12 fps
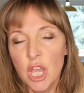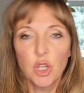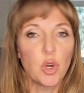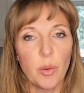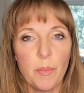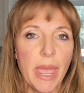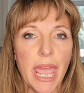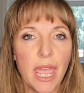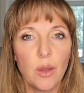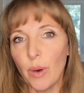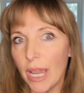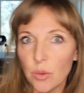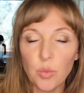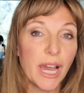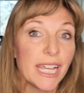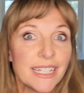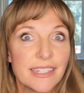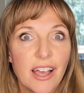gourmet white
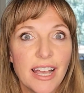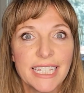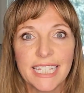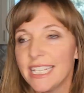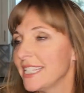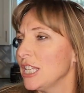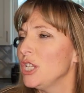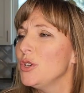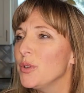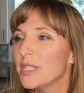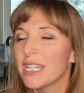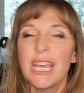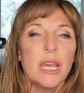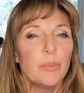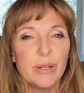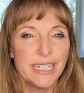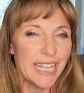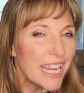wine sauces and used
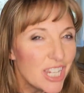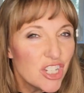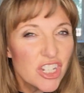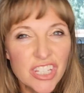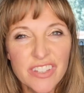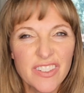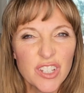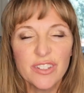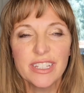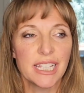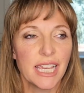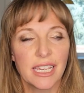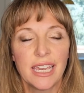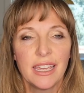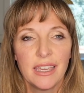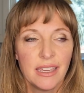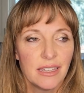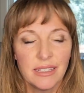pretentious foods like
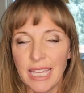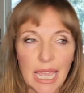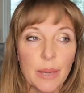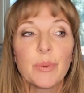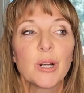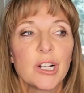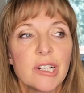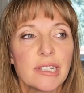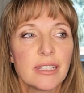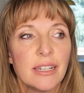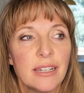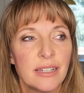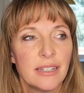capers.